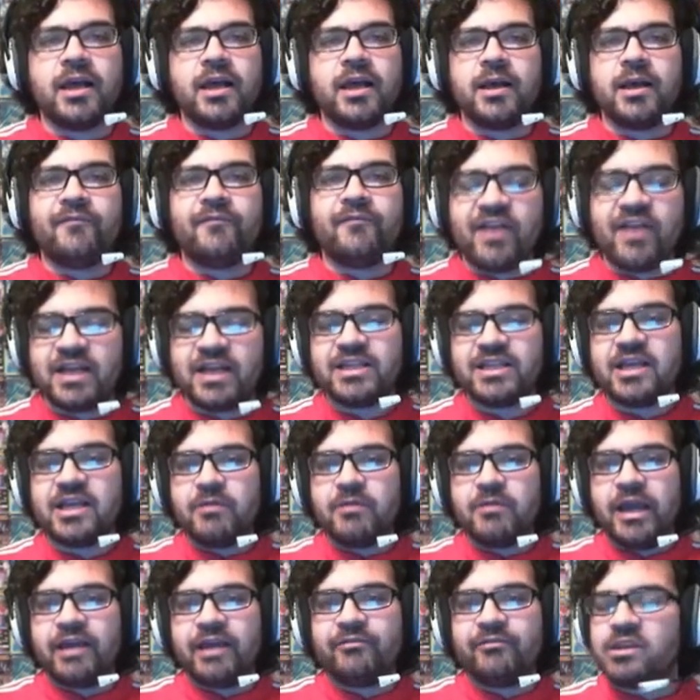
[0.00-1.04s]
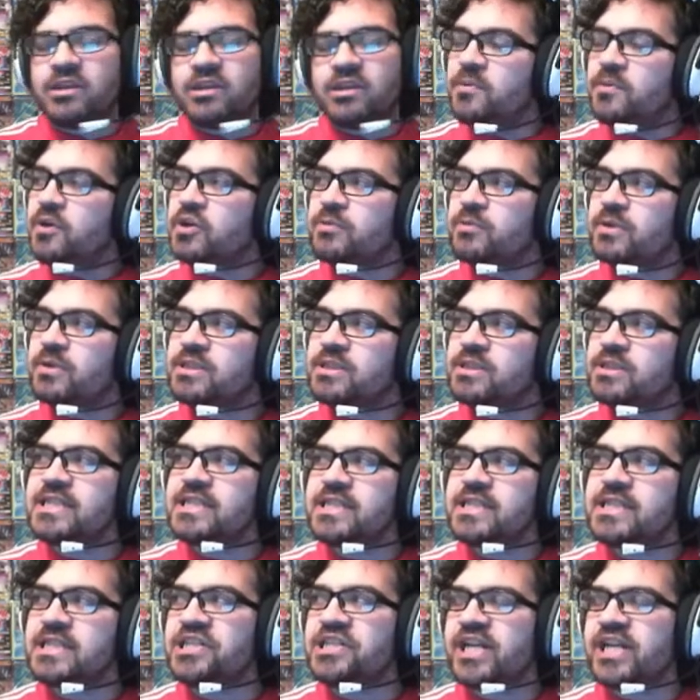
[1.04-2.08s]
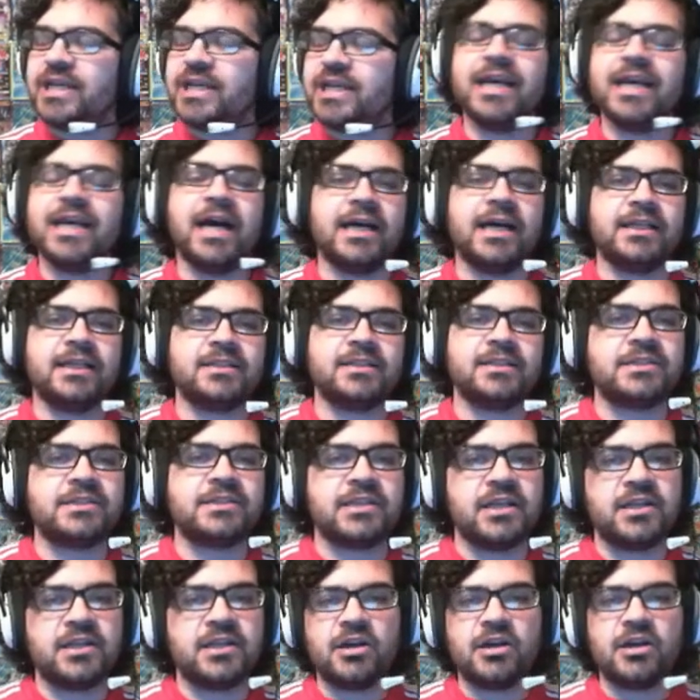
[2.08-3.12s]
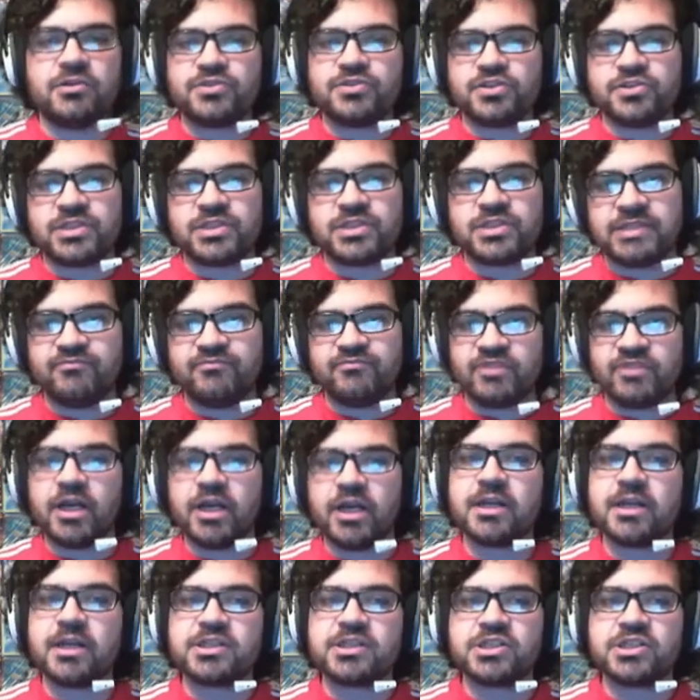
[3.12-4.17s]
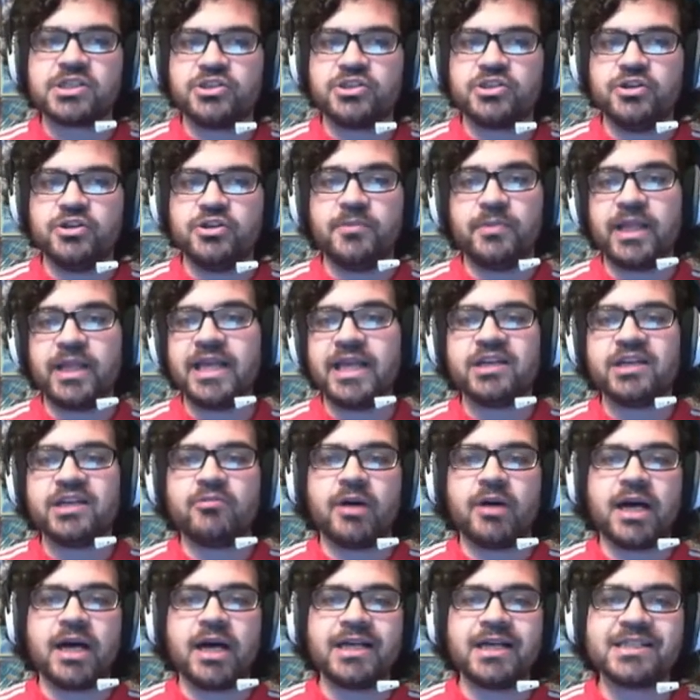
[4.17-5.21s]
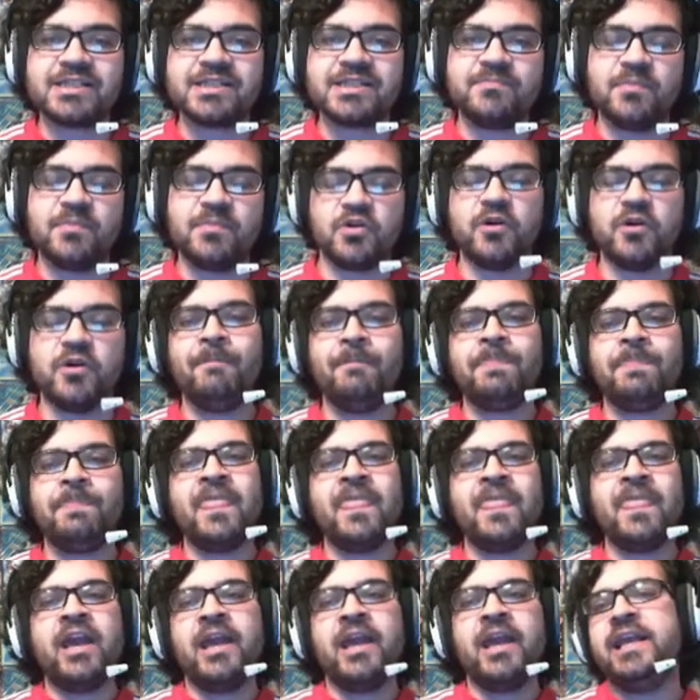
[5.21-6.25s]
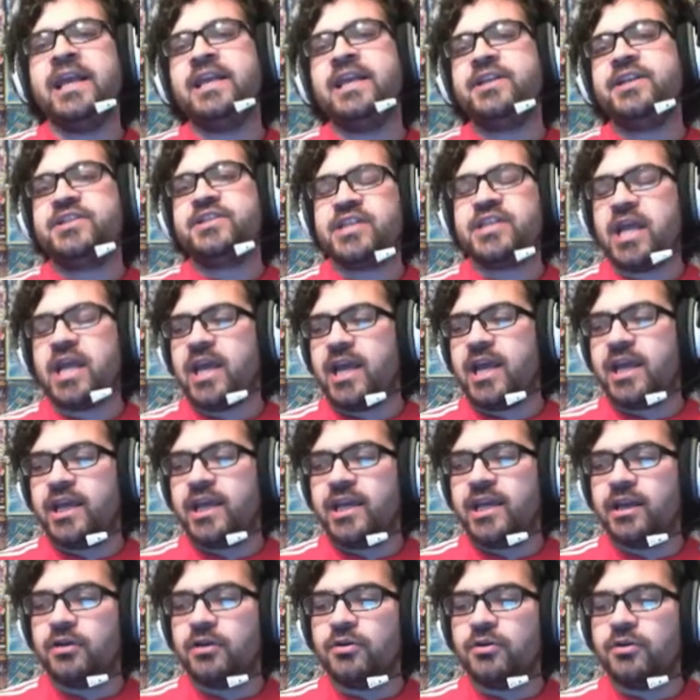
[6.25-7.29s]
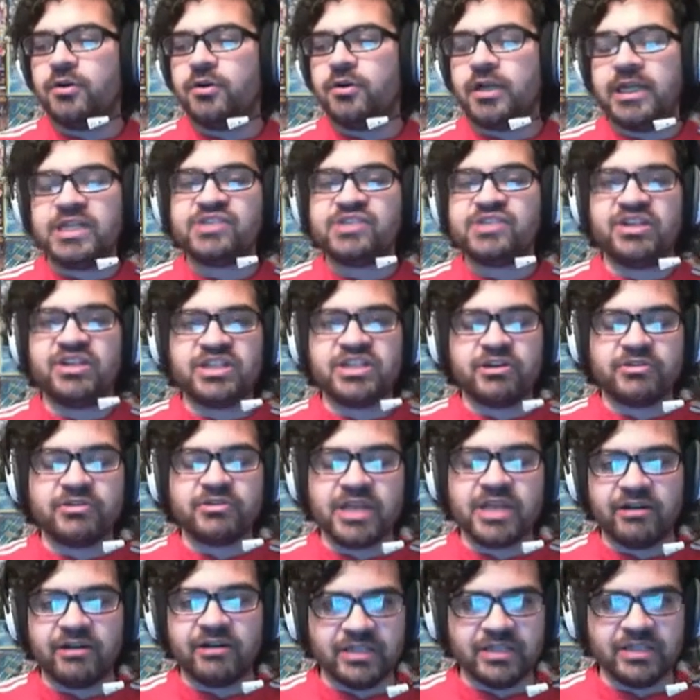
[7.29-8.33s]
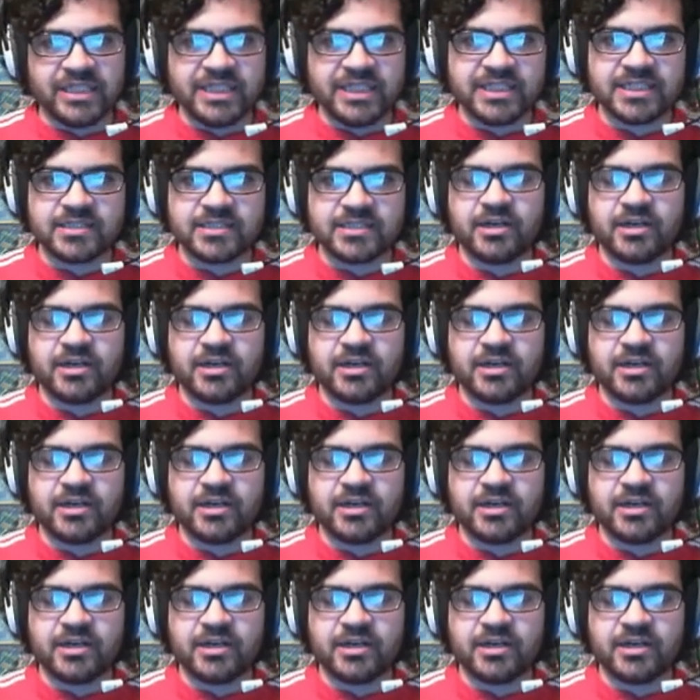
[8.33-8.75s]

find their way around the Pokemon TCG, and not just in regards to playing wise, but each day or each video that I release,